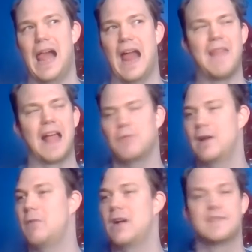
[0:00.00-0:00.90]
and that's what
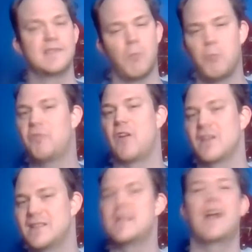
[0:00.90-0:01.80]
it was. The
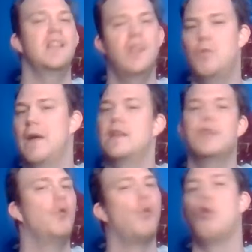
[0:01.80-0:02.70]
first night you went,
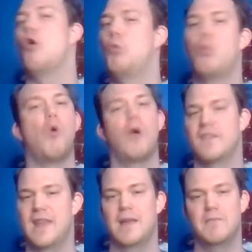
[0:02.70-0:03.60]
you all wore the
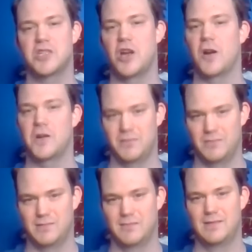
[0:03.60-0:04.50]
same shirt.
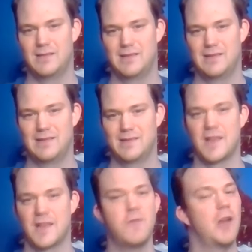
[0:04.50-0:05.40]
Yeah.
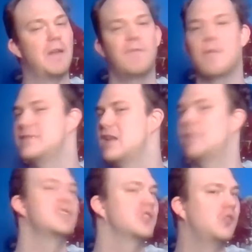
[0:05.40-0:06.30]
So you could have been from
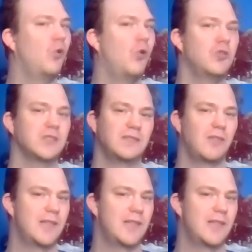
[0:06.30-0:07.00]
different schools or